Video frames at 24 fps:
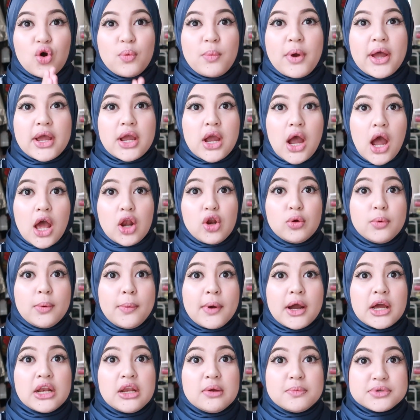Oh my god, I
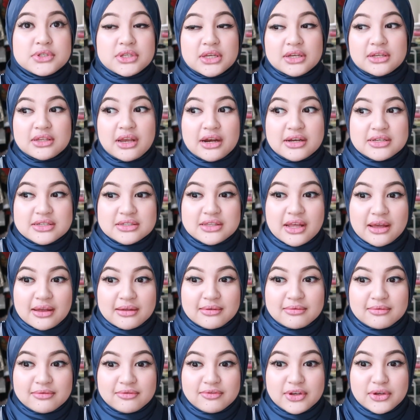lupa pakai lipstick dari
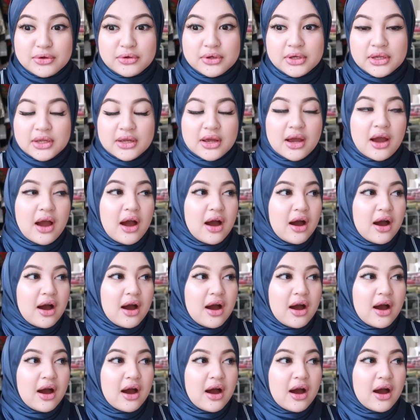start video ni.